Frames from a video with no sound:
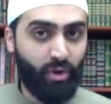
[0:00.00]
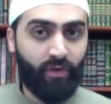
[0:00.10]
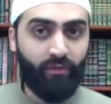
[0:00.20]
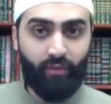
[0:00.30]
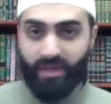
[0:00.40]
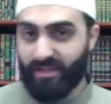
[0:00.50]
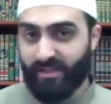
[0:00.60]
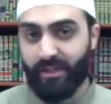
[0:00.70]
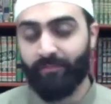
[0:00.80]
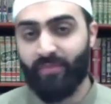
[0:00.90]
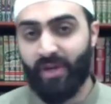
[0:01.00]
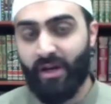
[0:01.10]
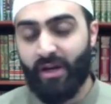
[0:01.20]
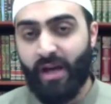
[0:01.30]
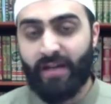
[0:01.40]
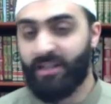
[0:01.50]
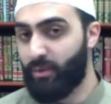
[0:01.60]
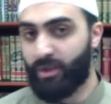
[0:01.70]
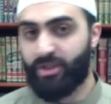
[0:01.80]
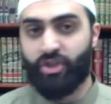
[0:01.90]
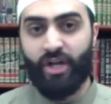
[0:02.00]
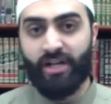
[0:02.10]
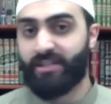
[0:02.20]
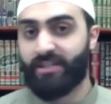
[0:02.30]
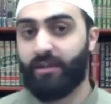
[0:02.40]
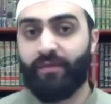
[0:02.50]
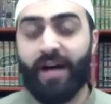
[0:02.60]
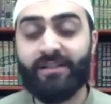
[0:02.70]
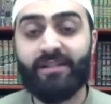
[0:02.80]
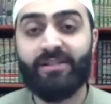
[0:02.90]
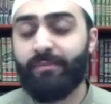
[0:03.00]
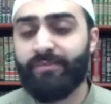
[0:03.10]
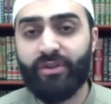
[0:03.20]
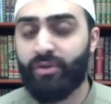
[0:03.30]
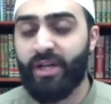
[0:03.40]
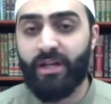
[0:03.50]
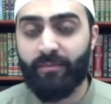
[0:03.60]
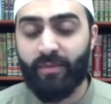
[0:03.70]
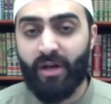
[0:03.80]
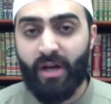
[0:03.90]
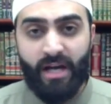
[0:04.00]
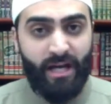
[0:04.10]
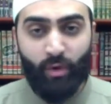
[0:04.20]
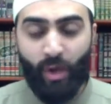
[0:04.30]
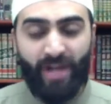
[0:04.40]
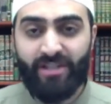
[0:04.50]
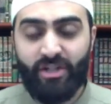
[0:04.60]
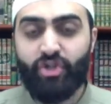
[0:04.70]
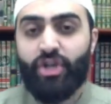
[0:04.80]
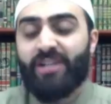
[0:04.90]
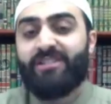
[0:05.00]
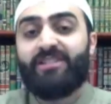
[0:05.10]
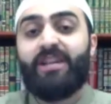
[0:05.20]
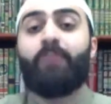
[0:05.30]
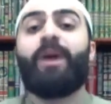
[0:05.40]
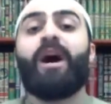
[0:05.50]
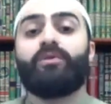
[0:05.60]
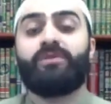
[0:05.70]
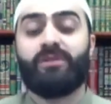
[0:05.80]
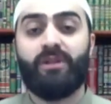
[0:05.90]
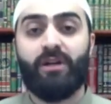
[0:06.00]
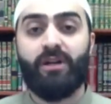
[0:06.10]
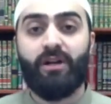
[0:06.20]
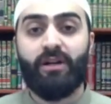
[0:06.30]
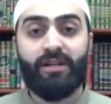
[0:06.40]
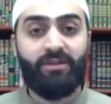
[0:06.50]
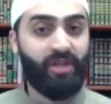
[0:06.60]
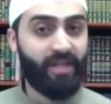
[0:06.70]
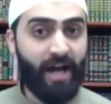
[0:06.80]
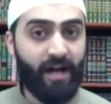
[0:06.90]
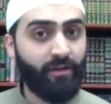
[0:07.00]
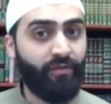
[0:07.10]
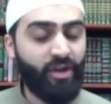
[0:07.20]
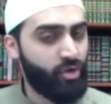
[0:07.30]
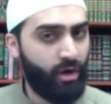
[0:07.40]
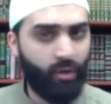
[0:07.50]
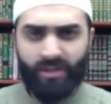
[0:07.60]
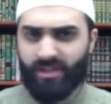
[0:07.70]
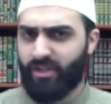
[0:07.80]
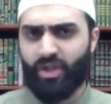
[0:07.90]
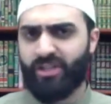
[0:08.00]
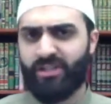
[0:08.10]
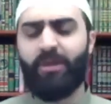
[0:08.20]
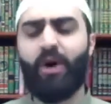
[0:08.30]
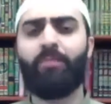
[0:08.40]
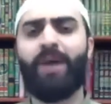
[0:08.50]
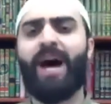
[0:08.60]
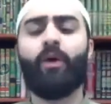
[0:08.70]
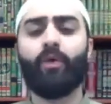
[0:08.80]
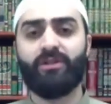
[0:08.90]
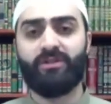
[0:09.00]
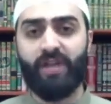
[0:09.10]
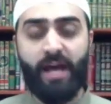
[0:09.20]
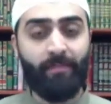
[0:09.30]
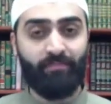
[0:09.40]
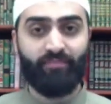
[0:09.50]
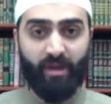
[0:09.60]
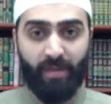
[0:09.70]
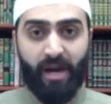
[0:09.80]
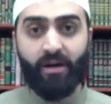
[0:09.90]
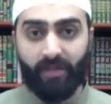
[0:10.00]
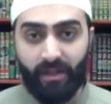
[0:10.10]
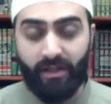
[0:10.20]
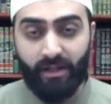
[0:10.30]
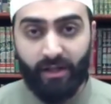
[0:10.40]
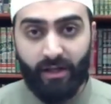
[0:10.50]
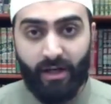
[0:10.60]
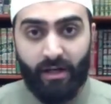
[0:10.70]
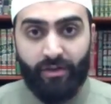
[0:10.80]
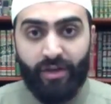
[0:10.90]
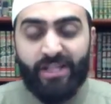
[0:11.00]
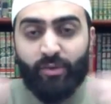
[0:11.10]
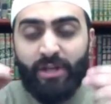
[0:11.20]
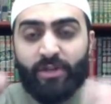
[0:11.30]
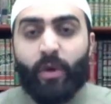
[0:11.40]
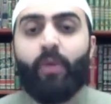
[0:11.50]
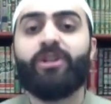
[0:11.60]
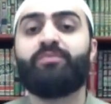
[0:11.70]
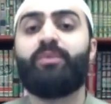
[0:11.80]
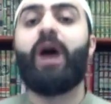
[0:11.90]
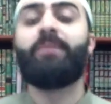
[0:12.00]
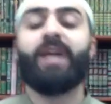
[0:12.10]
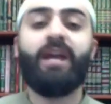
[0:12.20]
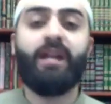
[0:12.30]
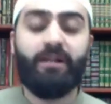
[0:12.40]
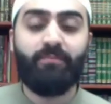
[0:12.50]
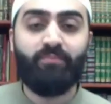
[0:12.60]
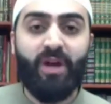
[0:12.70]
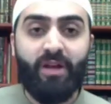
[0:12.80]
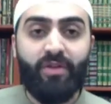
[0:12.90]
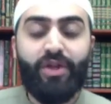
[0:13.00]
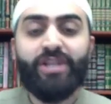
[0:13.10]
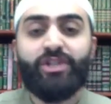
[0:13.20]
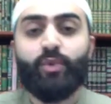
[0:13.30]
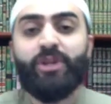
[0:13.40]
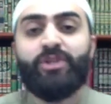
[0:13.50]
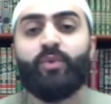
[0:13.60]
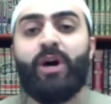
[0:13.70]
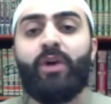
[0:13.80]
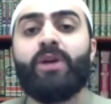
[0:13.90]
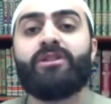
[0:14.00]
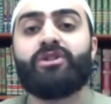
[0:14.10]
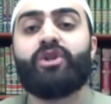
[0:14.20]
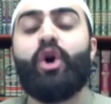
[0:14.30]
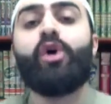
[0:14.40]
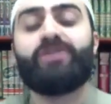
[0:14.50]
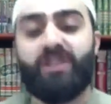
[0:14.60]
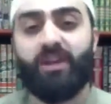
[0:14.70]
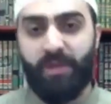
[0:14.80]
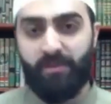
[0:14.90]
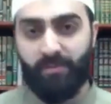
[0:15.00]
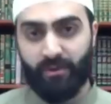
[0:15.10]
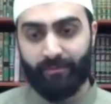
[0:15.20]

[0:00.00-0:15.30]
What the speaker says: of reason, and he was justified to some degree. It wasn't just about the caliphate, nor was it just about power to him, apparently. This was what was propagated. This was what was told to the people.